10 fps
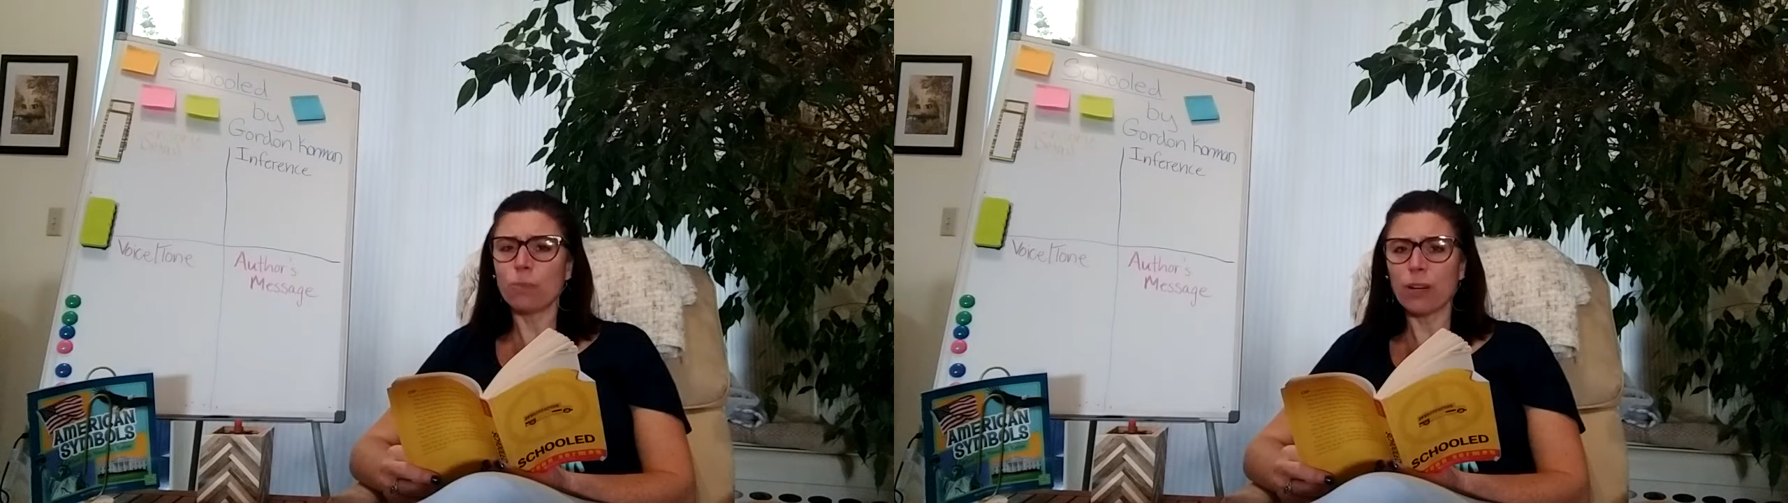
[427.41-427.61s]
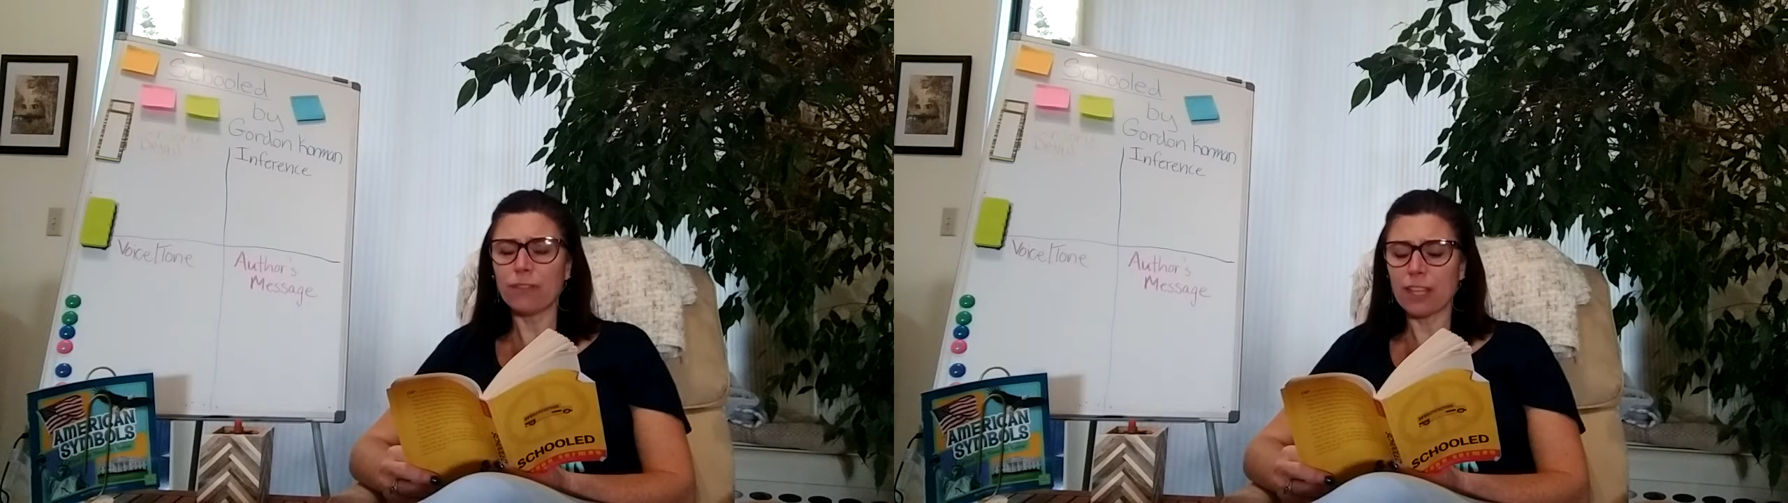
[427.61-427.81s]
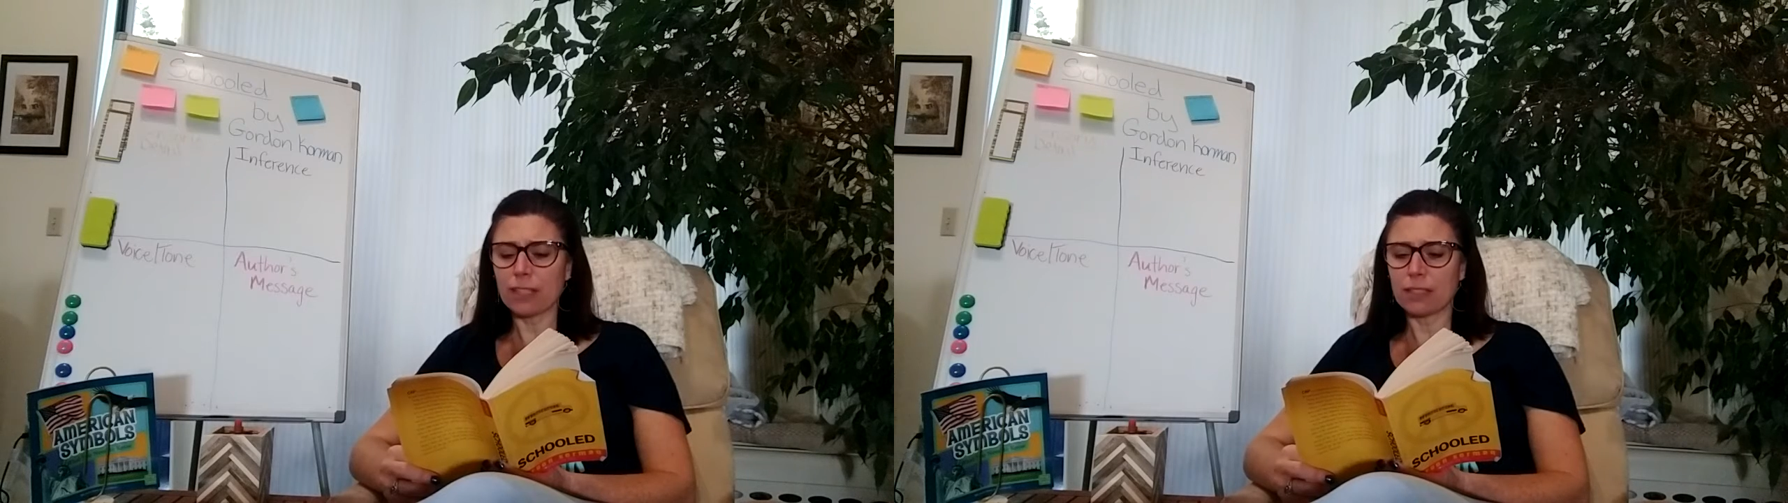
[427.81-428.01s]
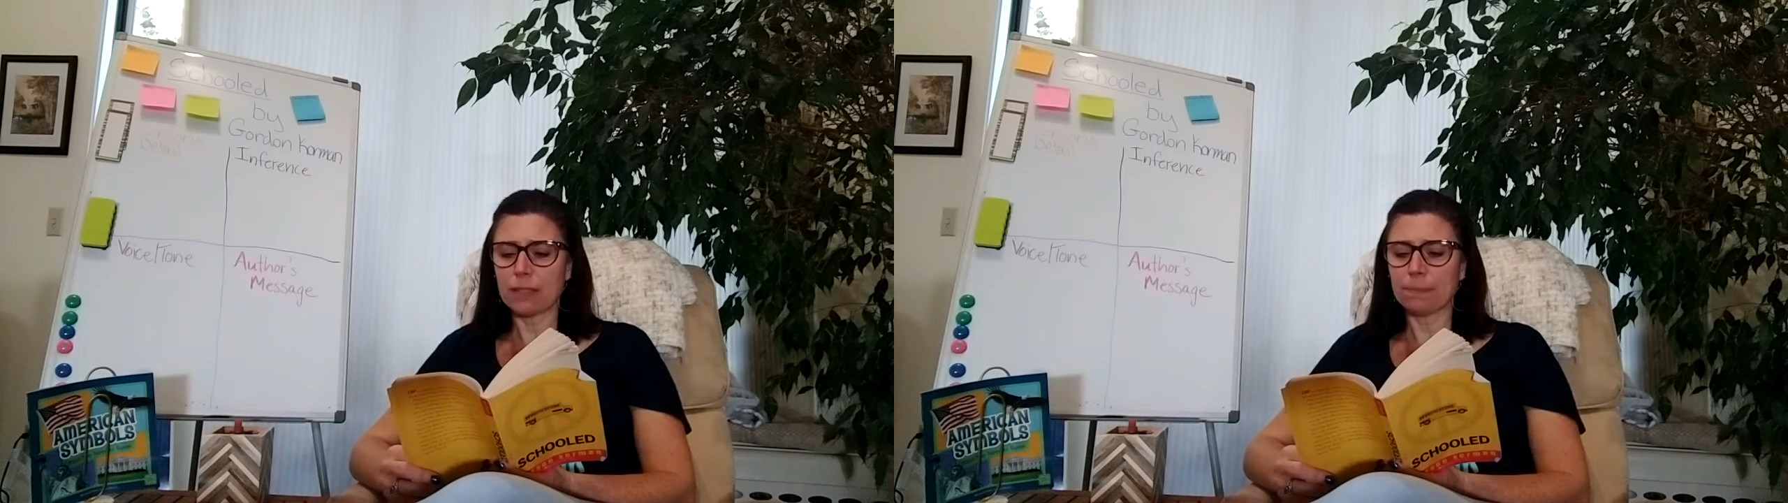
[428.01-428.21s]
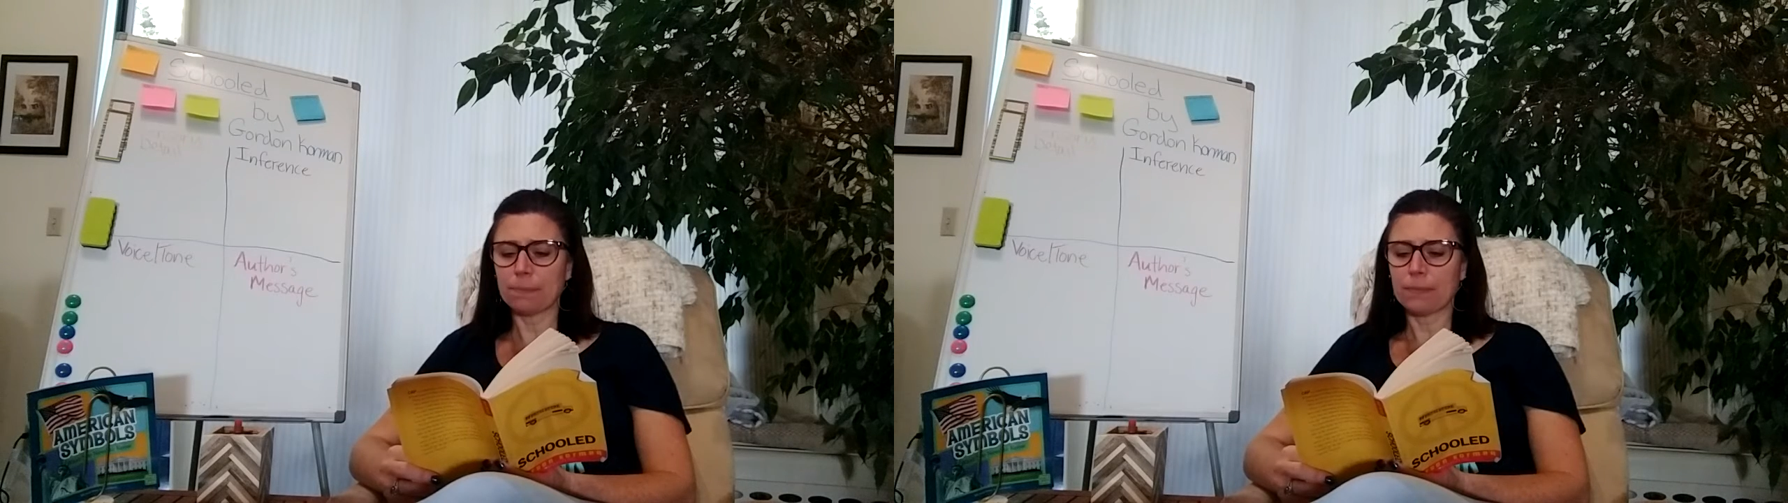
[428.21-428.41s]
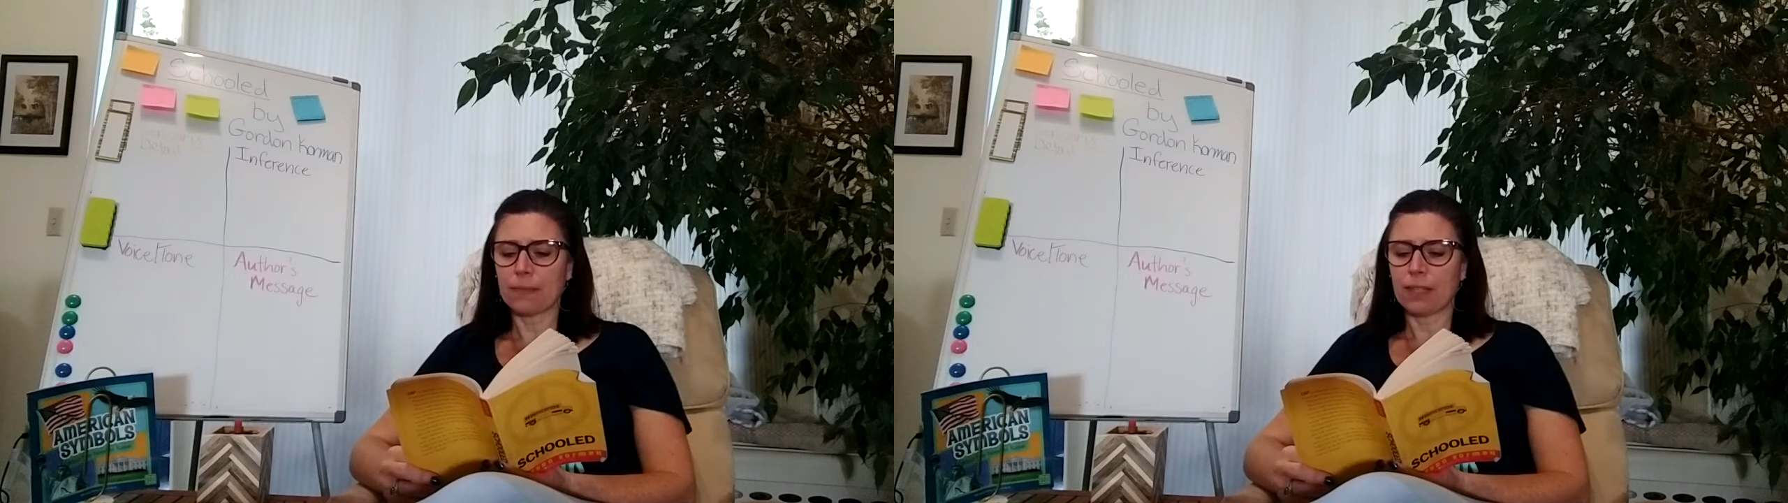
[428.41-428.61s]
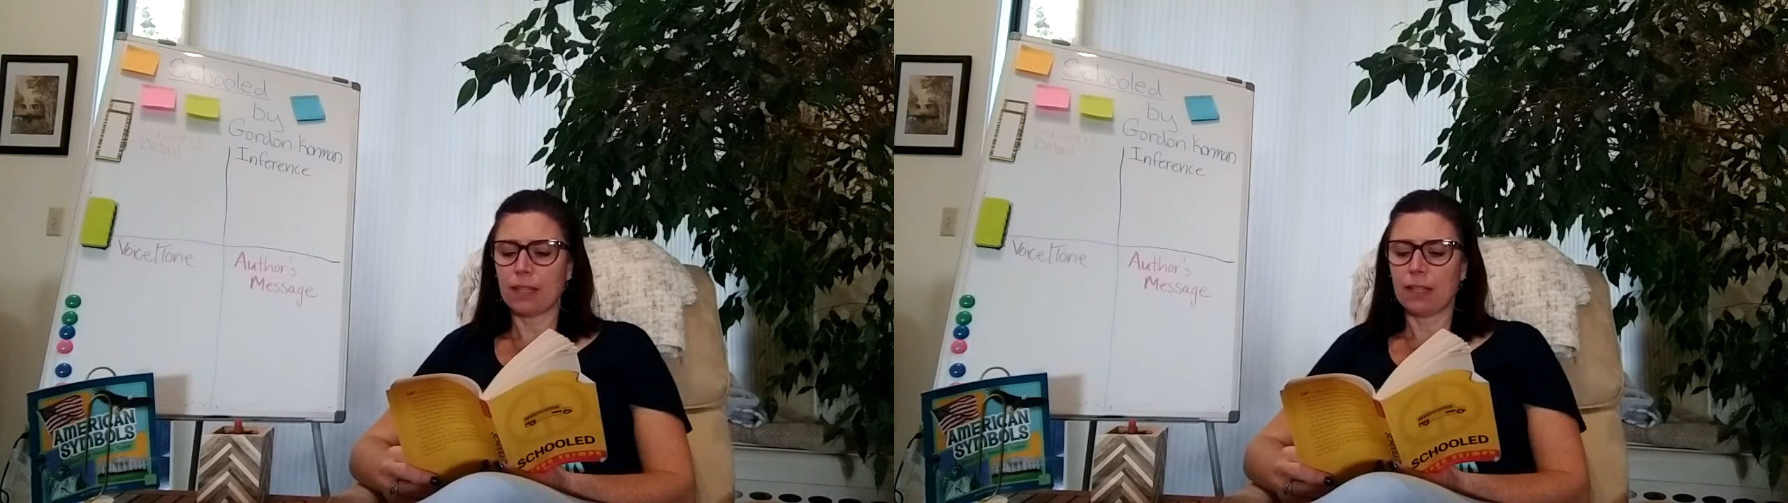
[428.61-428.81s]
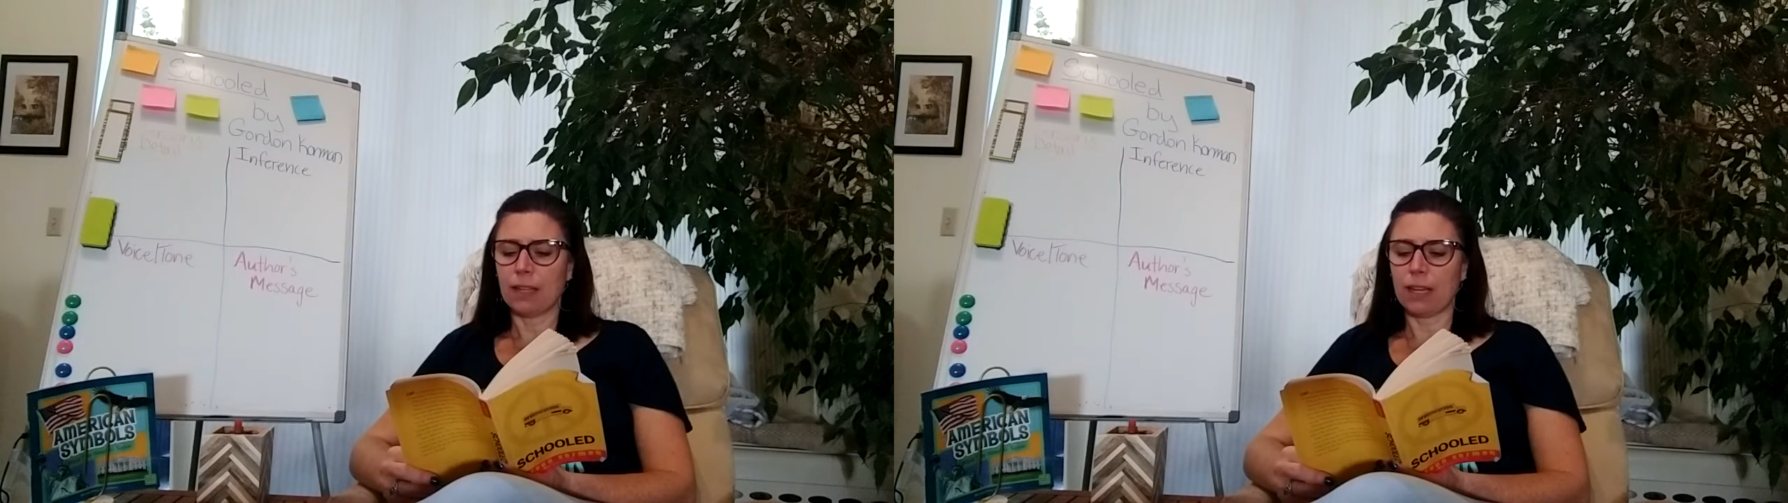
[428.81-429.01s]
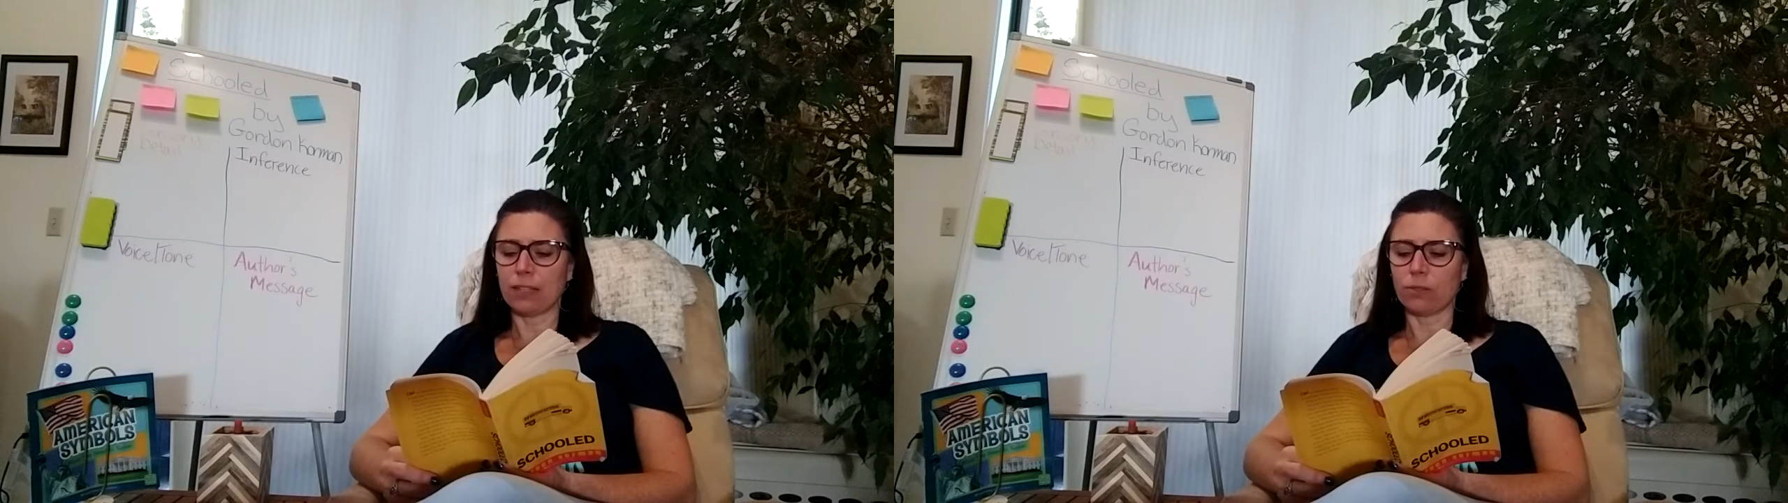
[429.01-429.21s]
perfect? I